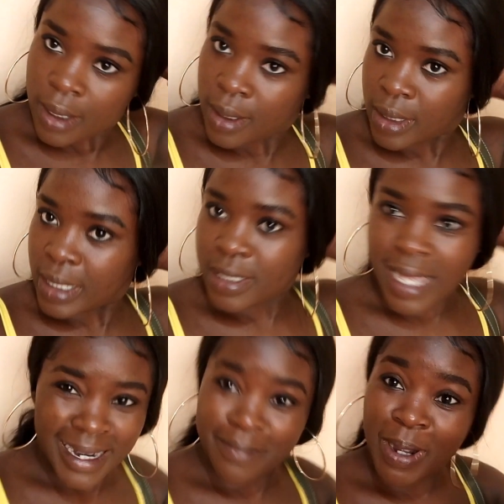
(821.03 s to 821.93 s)
This
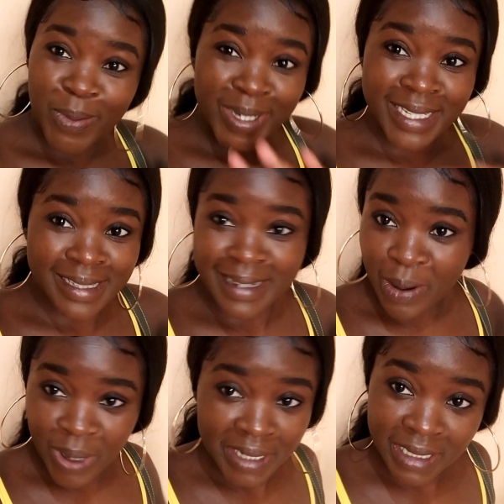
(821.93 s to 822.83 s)
handbag, which is
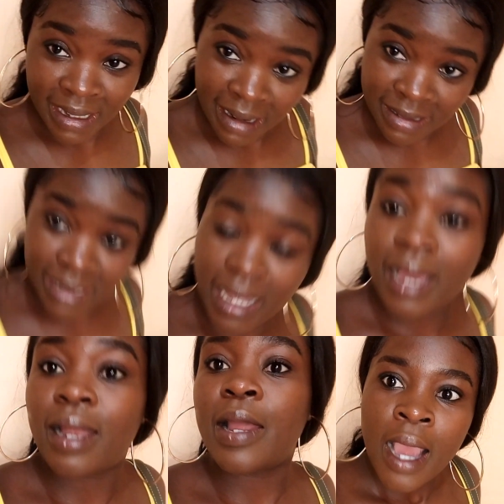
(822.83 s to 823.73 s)
now acting as
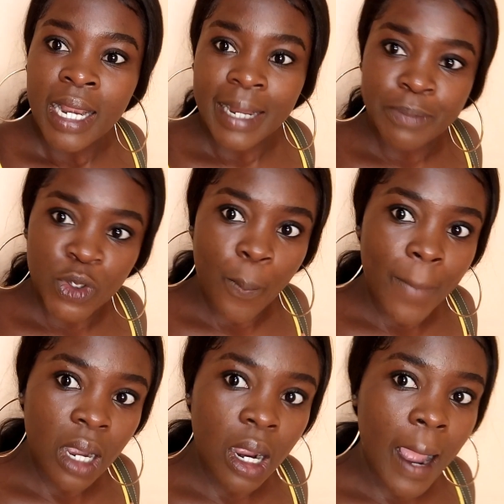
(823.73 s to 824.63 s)
a laptop
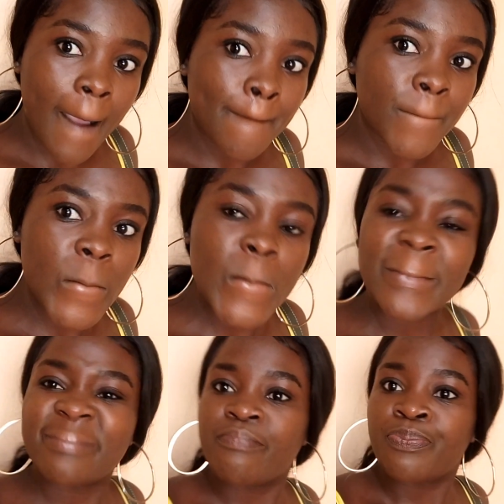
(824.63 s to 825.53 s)
bag. I
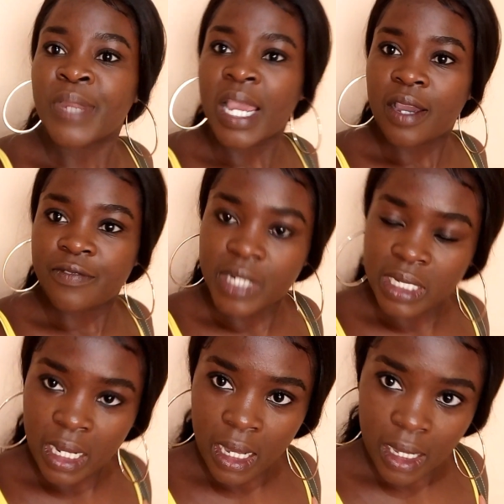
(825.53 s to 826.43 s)
have
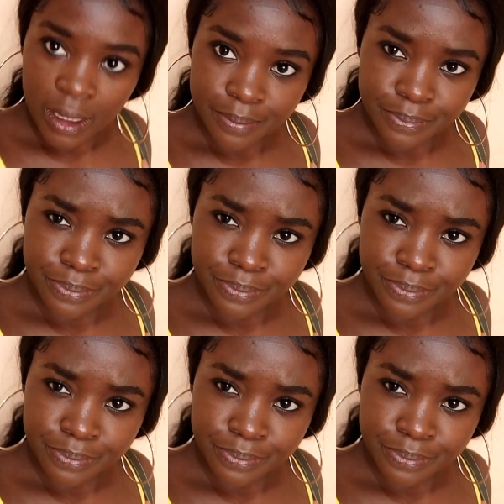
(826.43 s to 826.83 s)
done a